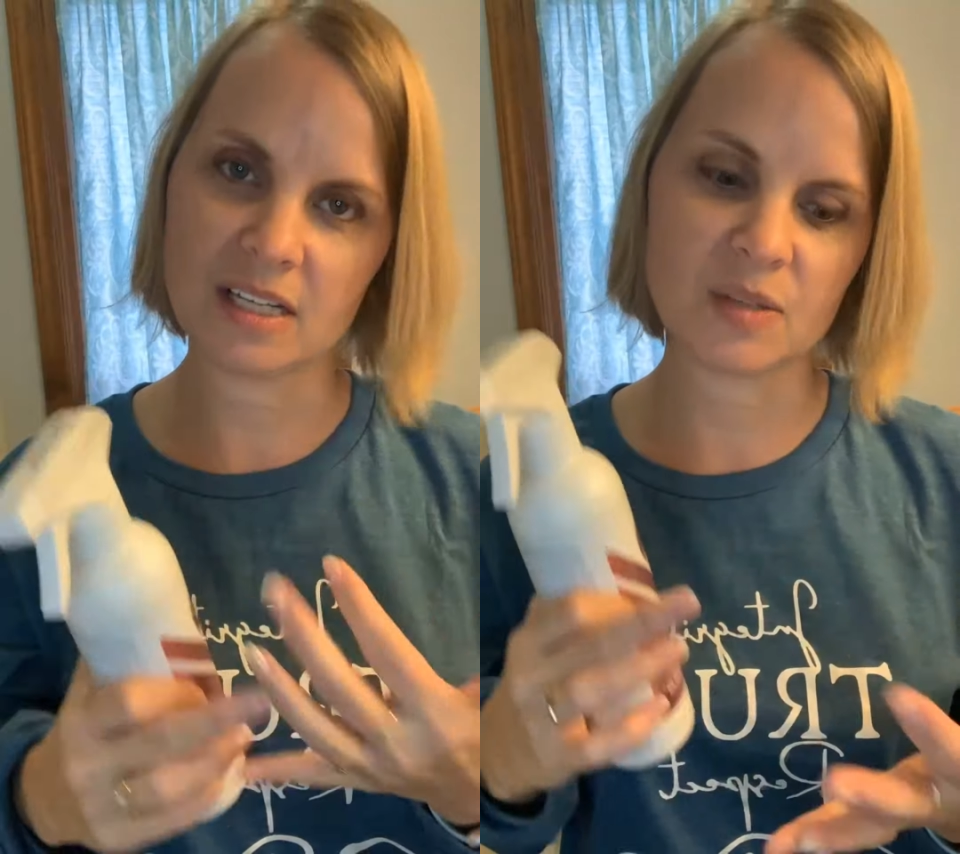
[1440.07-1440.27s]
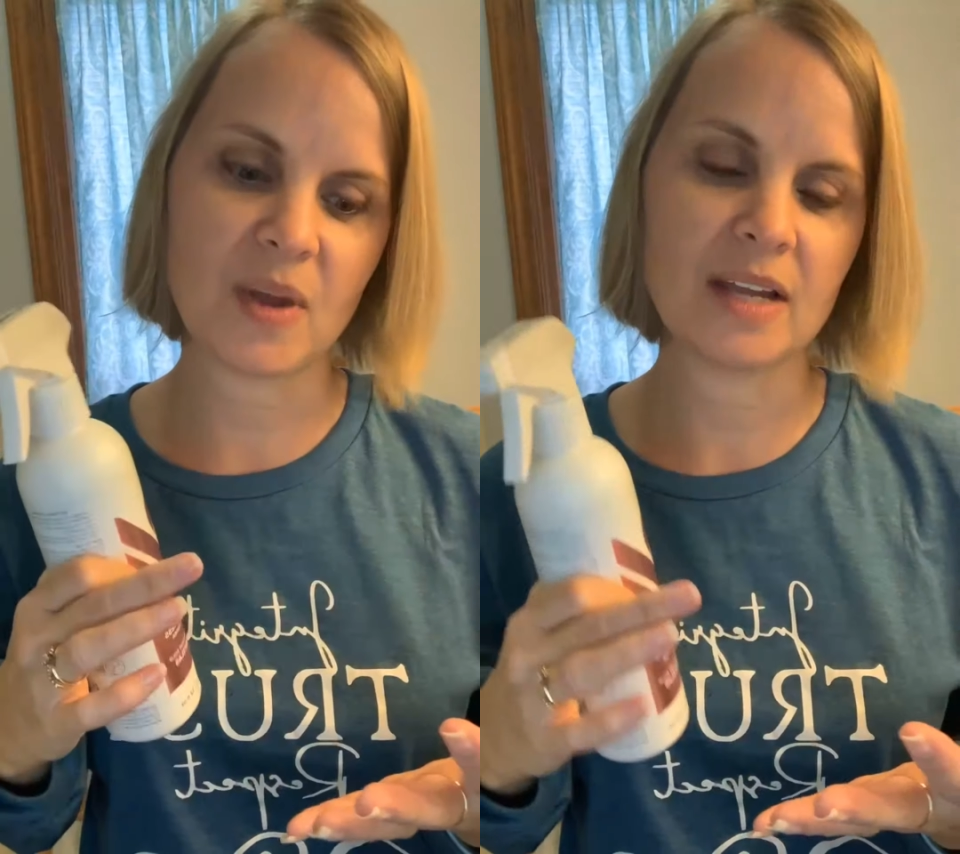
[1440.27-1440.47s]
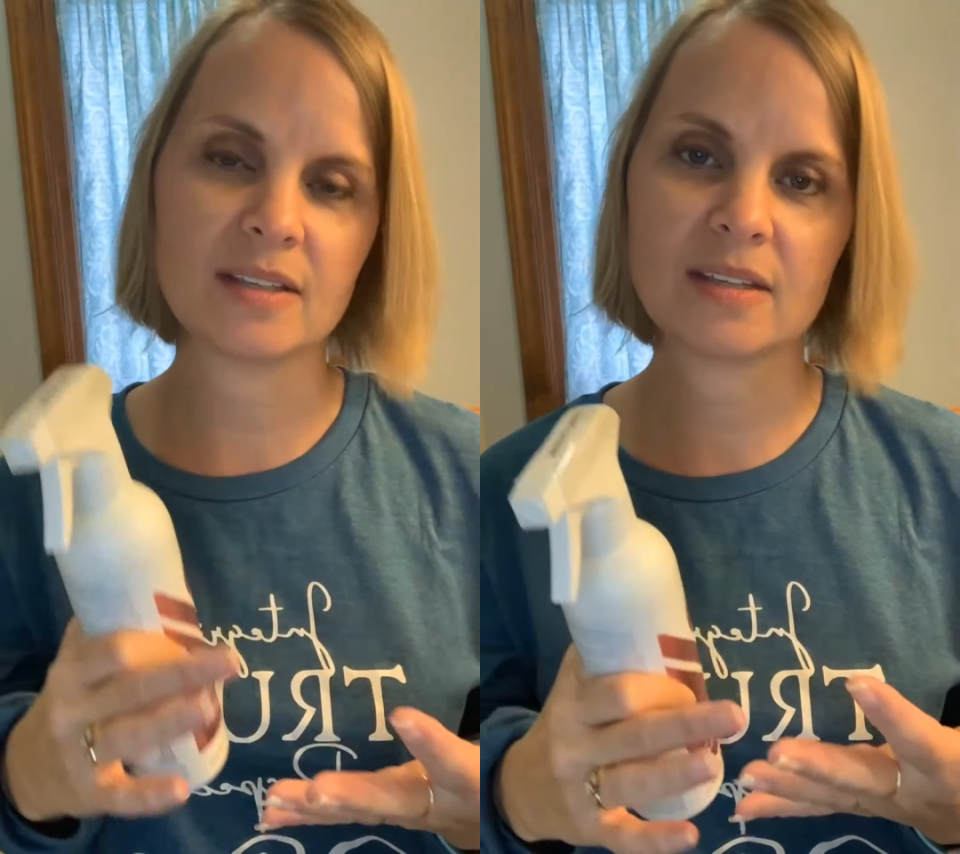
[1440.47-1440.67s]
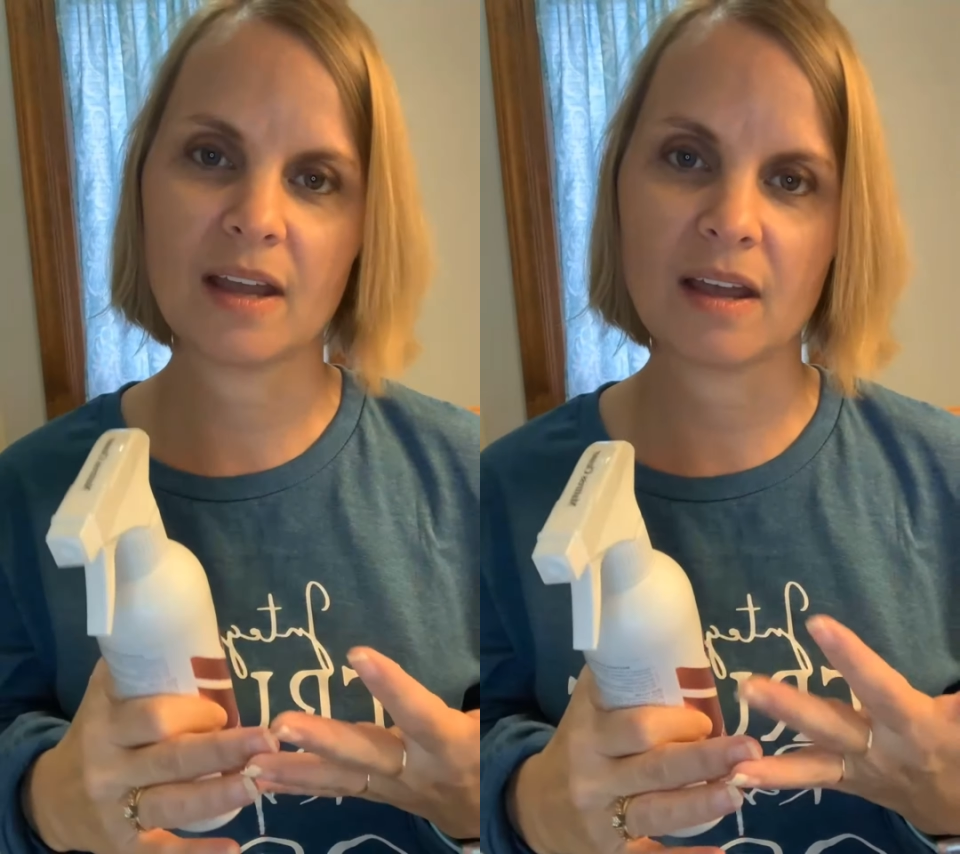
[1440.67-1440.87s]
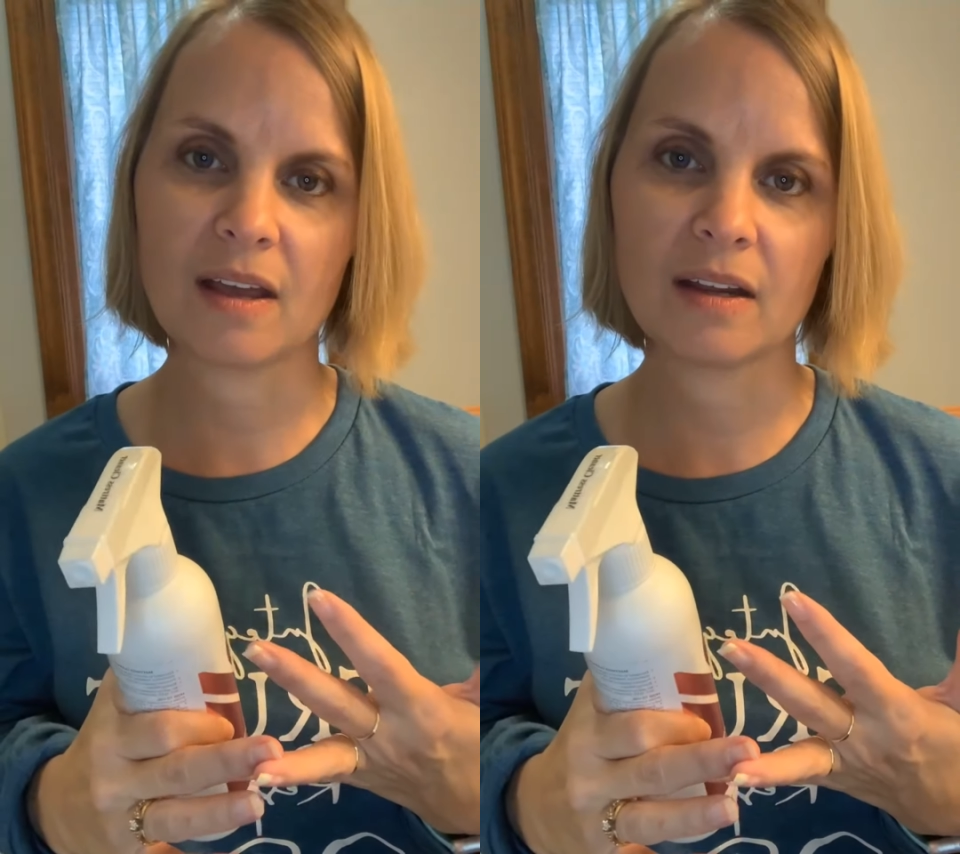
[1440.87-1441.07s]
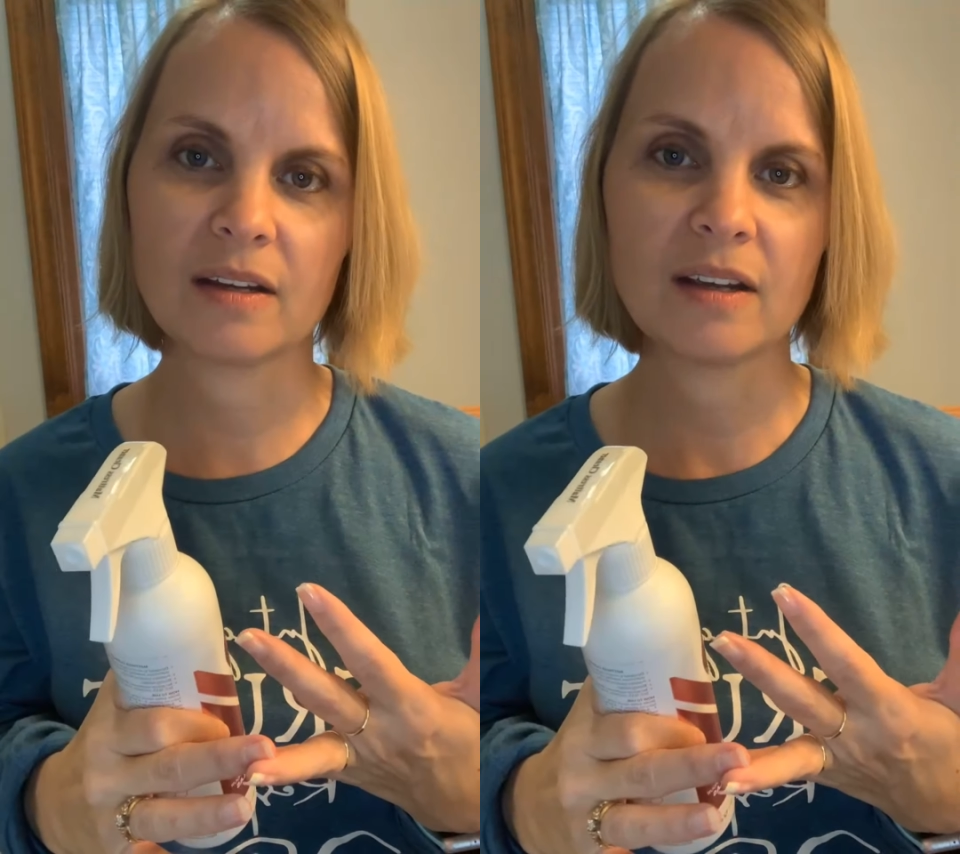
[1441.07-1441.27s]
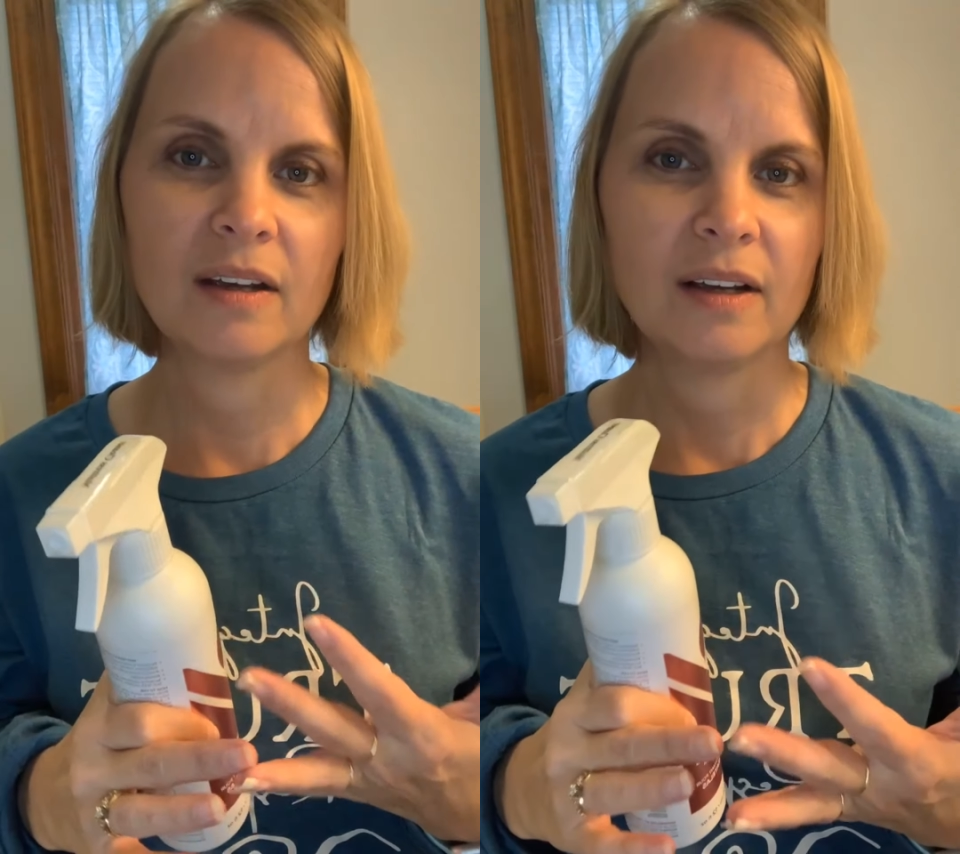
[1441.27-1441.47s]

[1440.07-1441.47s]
mites and